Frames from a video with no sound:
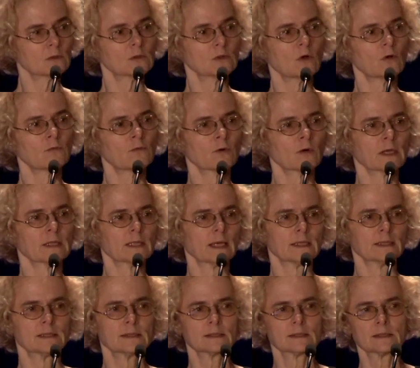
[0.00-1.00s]
you do for the
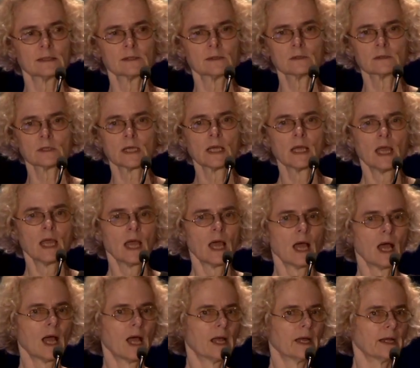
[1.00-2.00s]
Institute.
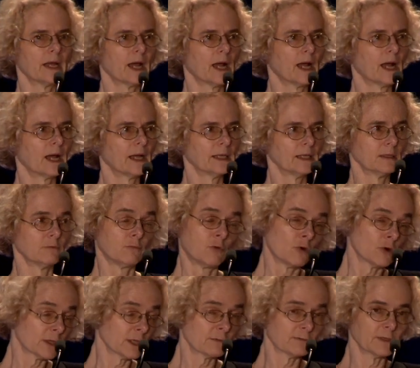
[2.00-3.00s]
And
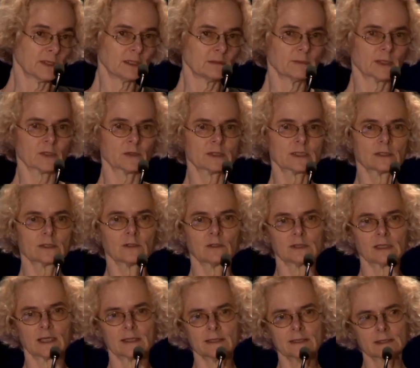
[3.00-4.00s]
for the field, because it's
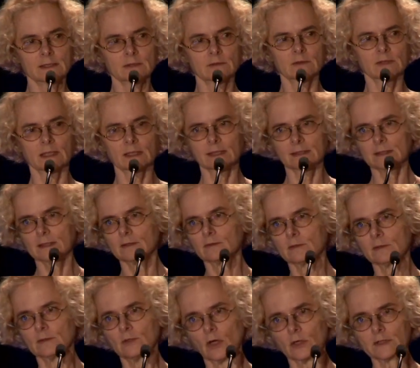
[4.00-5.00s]
not the
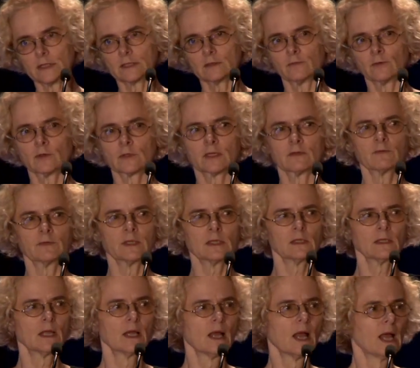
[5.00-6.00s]
Institute does it for the
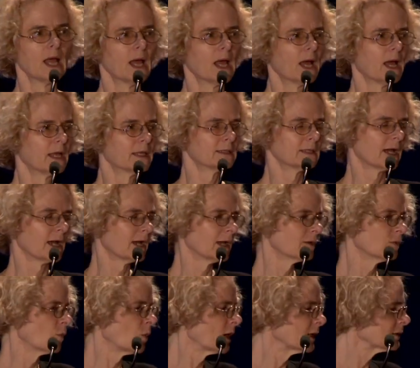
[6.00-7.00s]
field. And
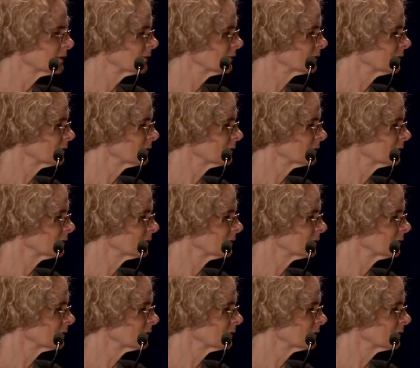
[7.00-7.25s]
I want